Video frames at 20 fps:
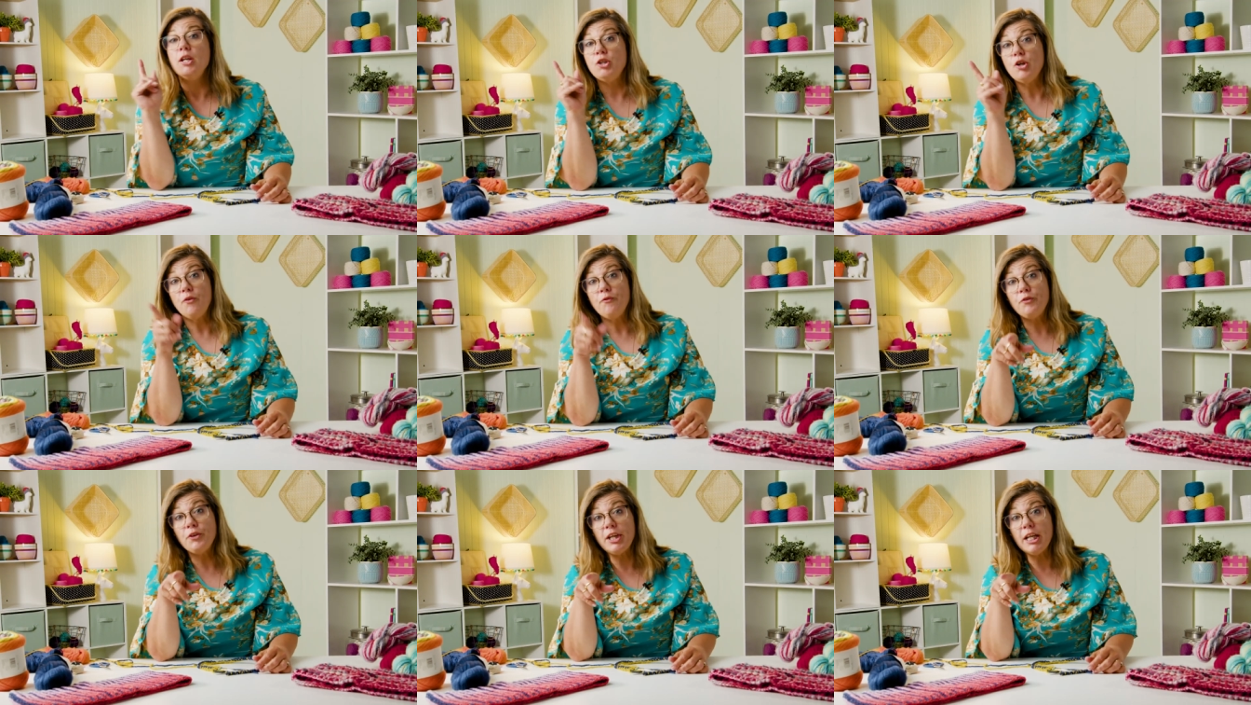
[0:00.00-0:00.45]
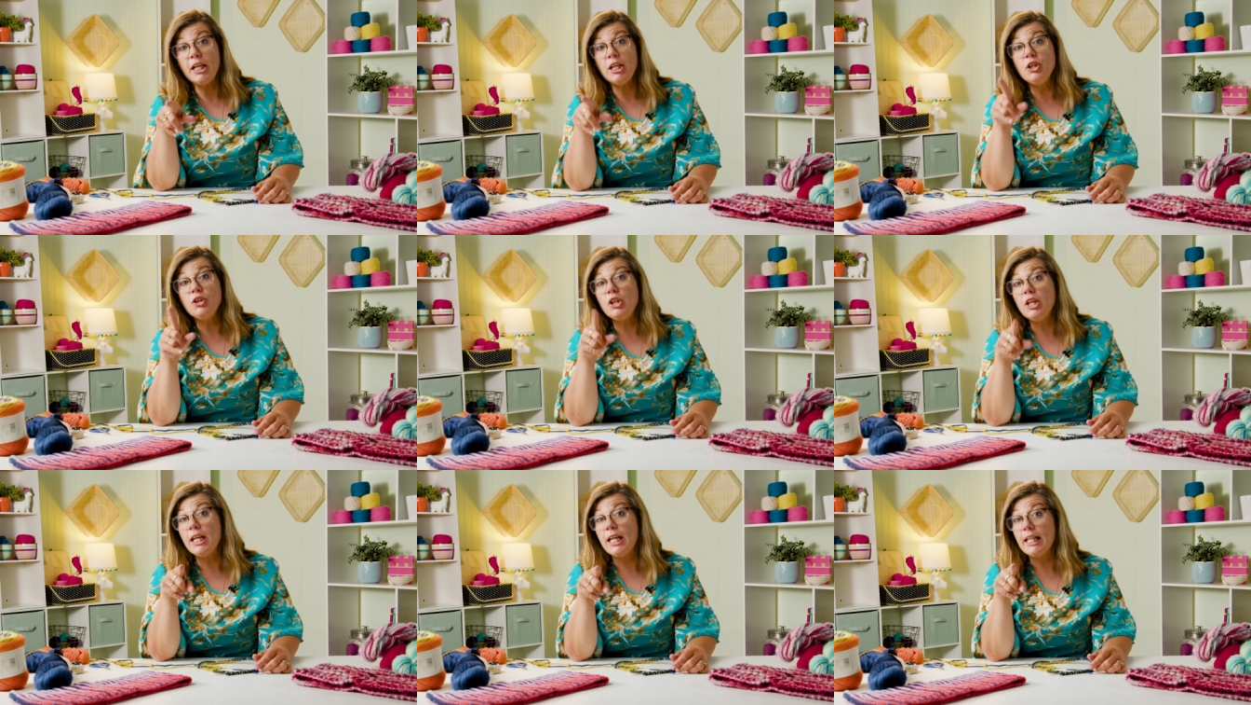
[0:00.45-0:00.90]
Don't forget
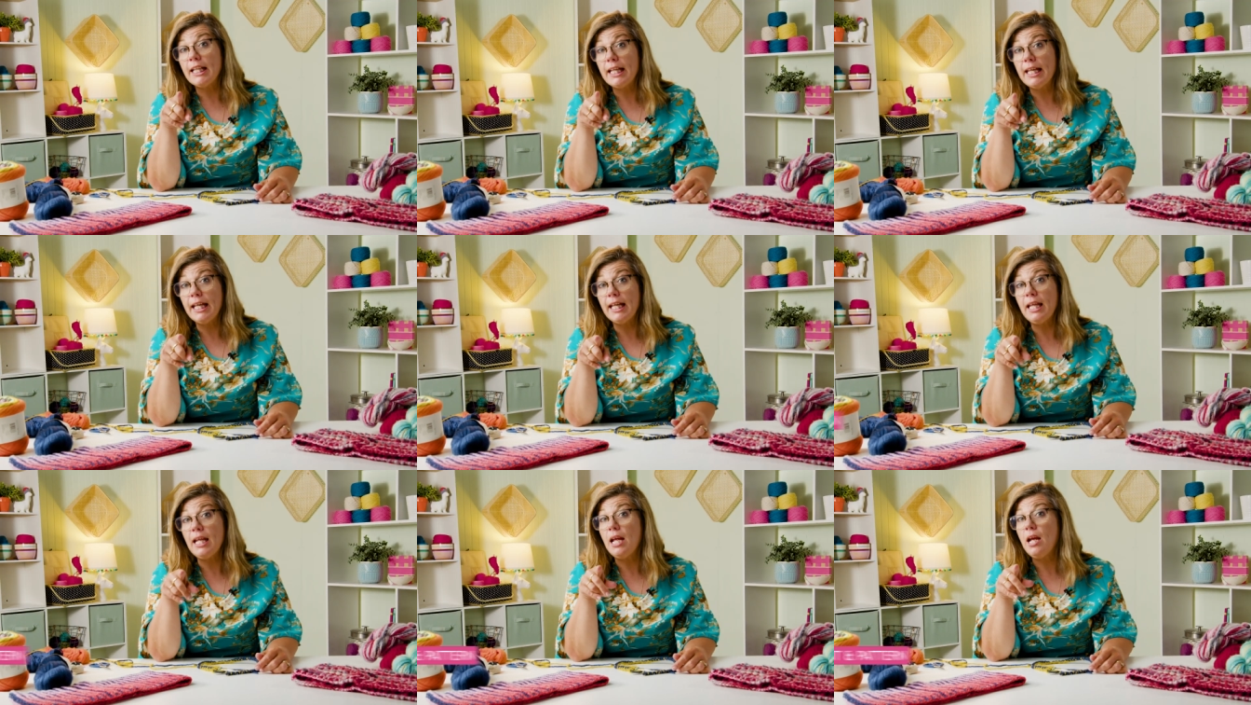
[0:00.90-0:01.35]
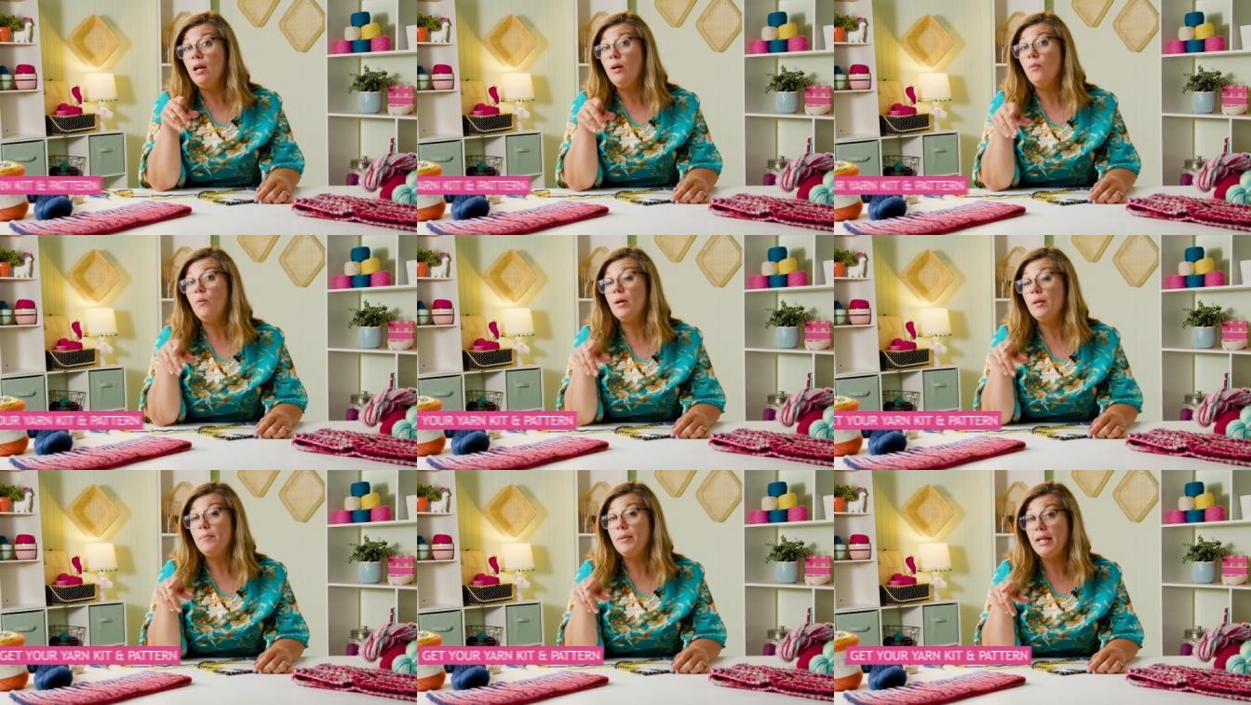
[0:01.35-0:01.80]
you can get the kit
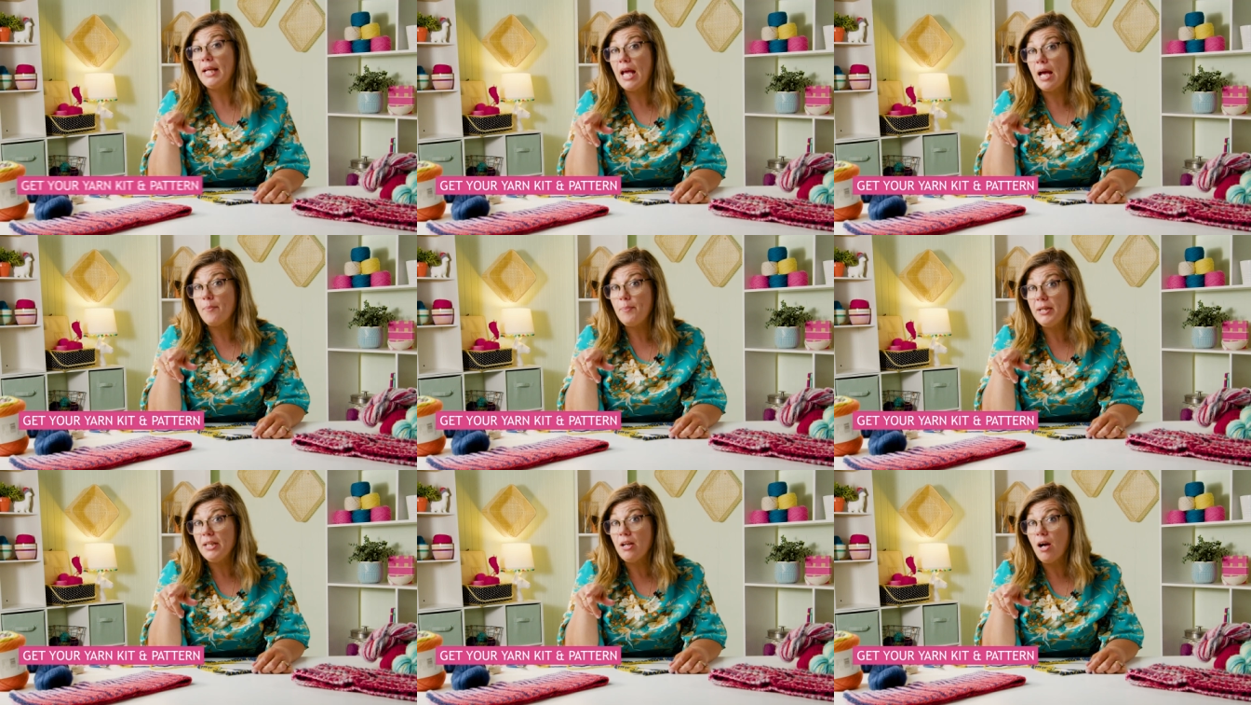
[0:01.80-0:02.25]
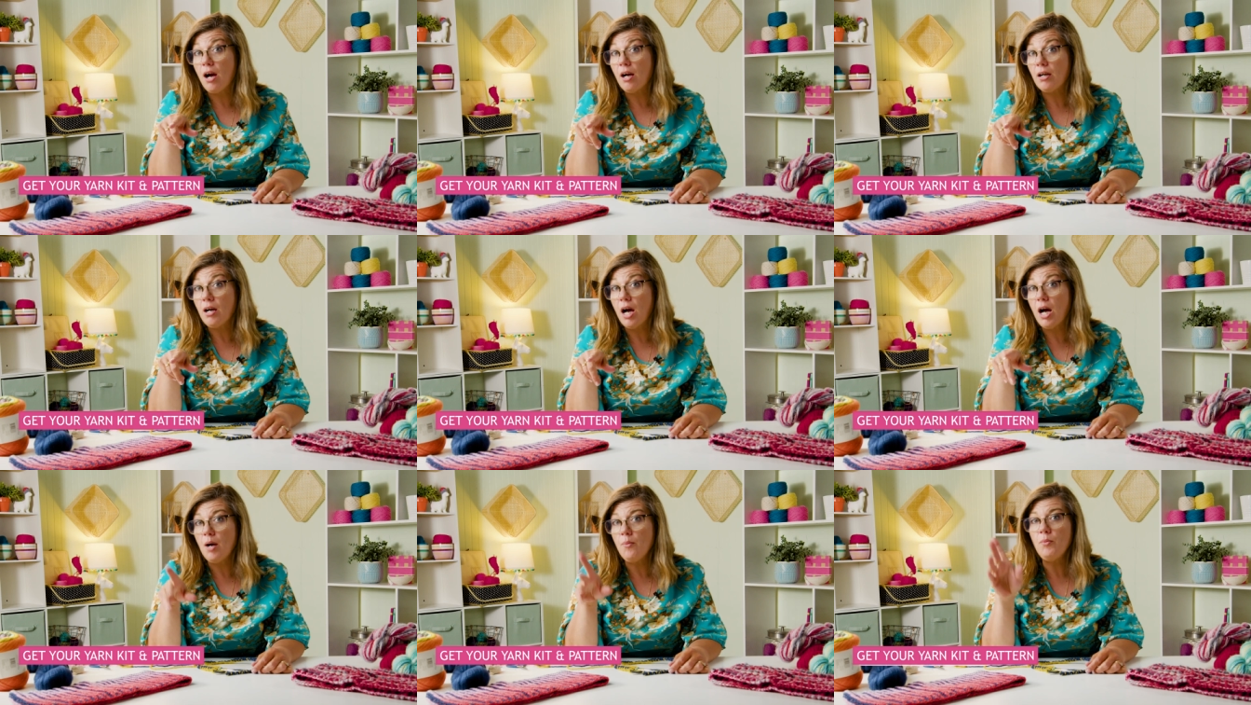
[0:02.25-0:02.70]
at
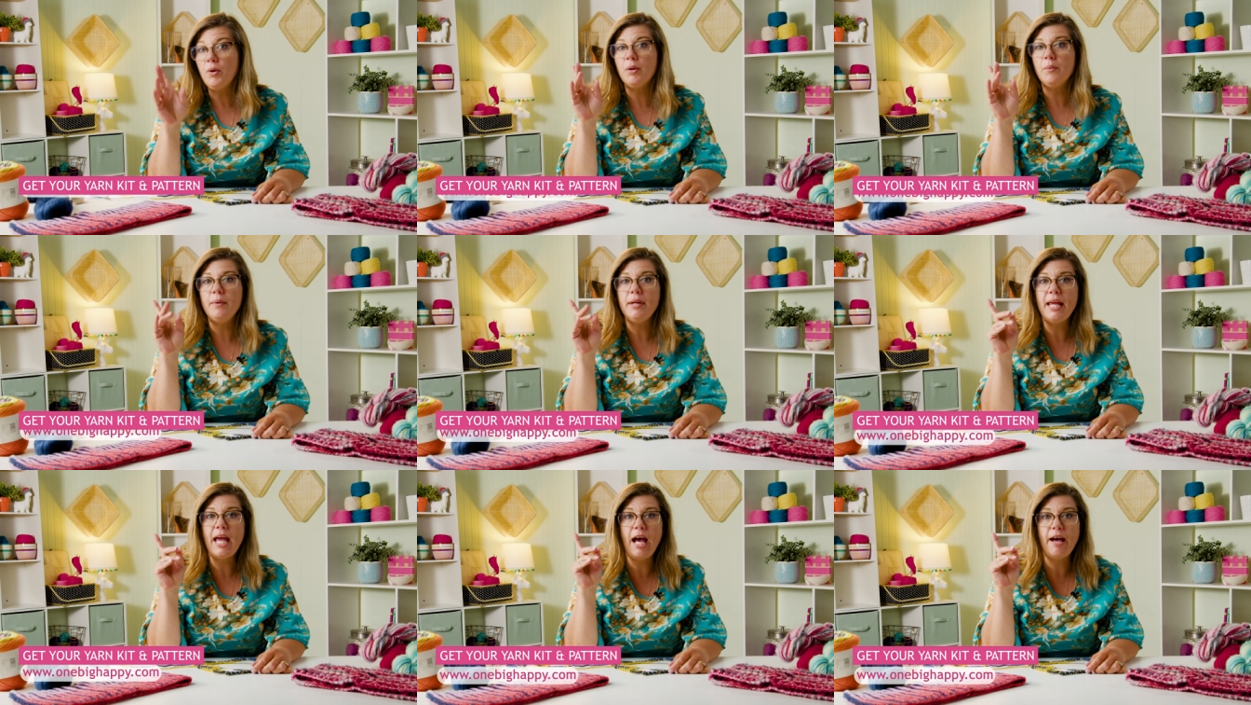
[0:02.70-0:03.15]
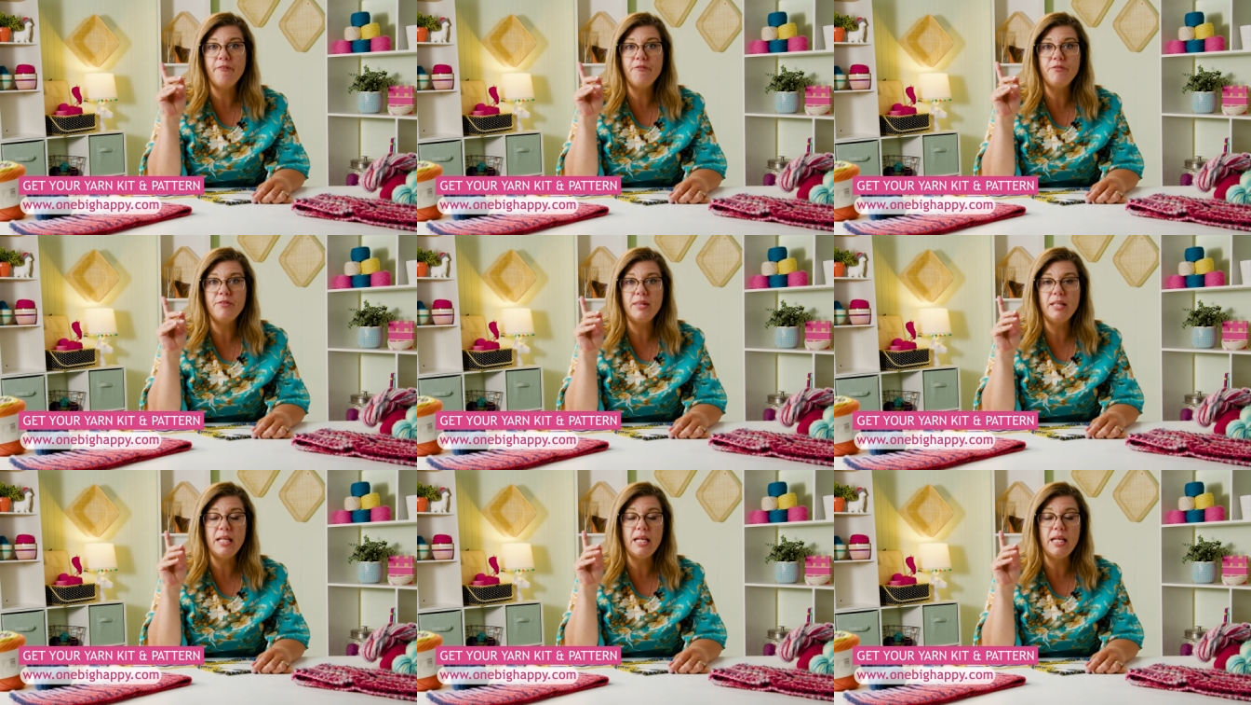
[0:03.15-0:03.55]
onebighappy.com where we have